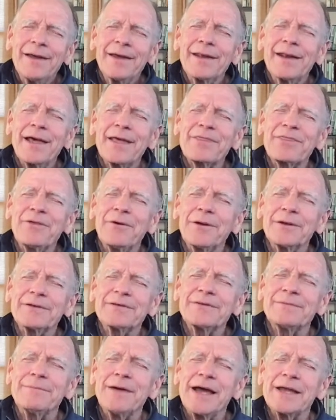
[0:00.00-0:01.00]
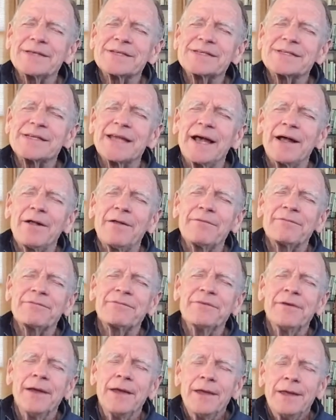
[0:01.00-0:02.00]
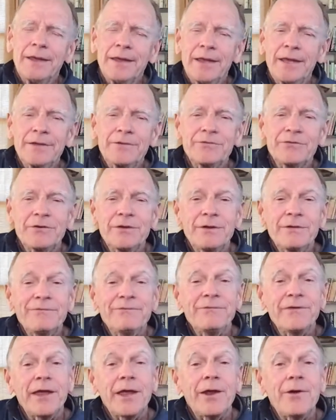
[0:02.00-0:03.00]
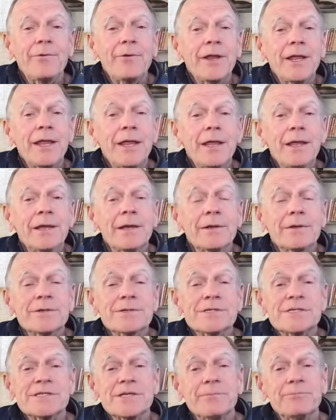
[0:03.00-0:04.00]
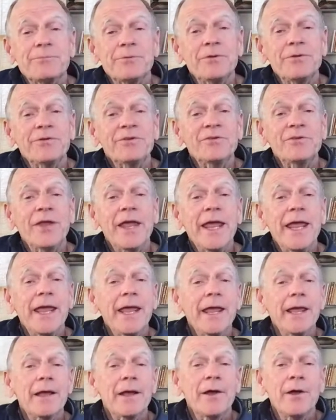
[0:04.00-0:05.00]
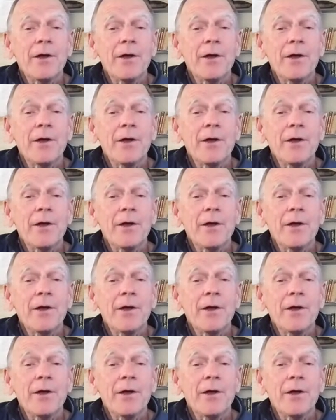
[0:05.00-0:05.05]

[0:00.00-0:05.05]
And I thought to myself, it's a very simple saying,